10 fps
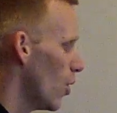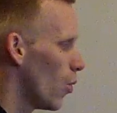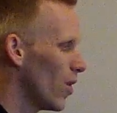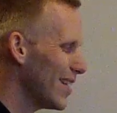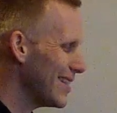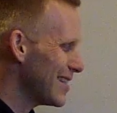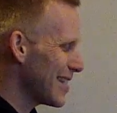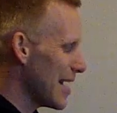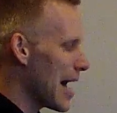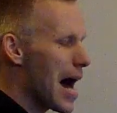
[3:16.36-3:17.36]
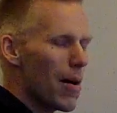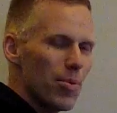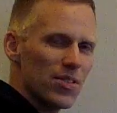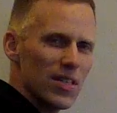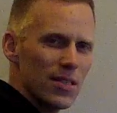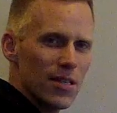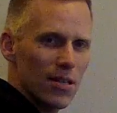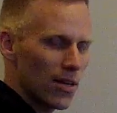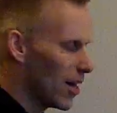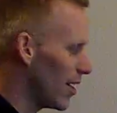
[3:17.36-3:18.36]
What is the opposite
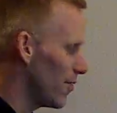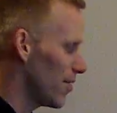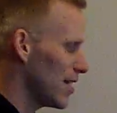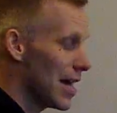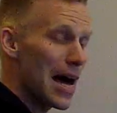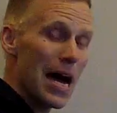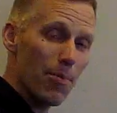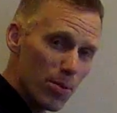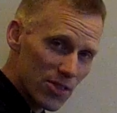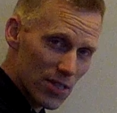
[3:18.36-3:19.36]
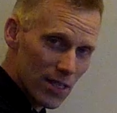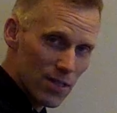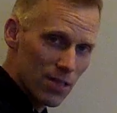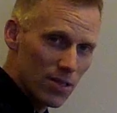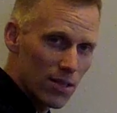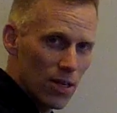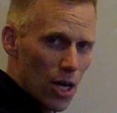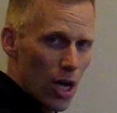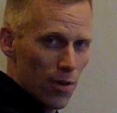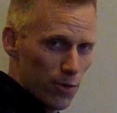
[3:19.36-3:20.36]
of the opposite
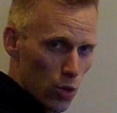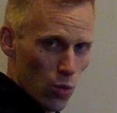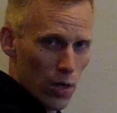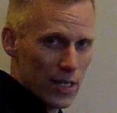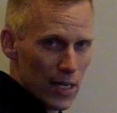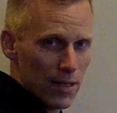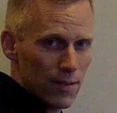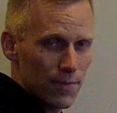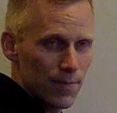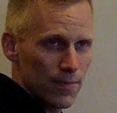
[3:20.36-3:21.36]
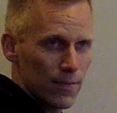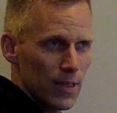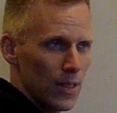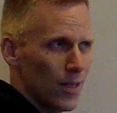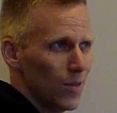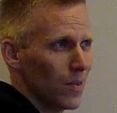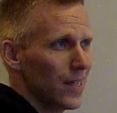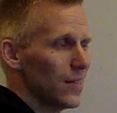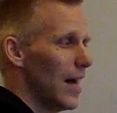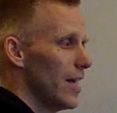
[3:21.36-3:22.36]
of 20?
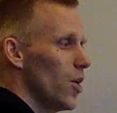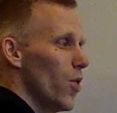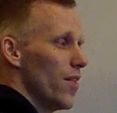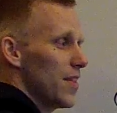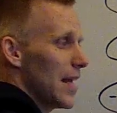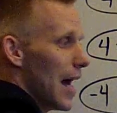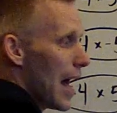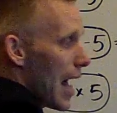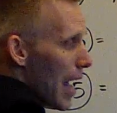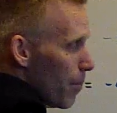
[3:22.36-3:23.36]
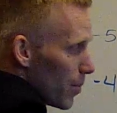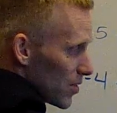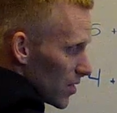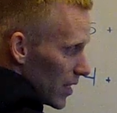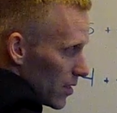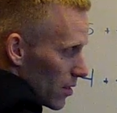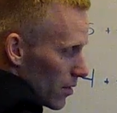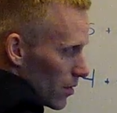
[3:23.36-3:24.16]
Well, I know that the opposite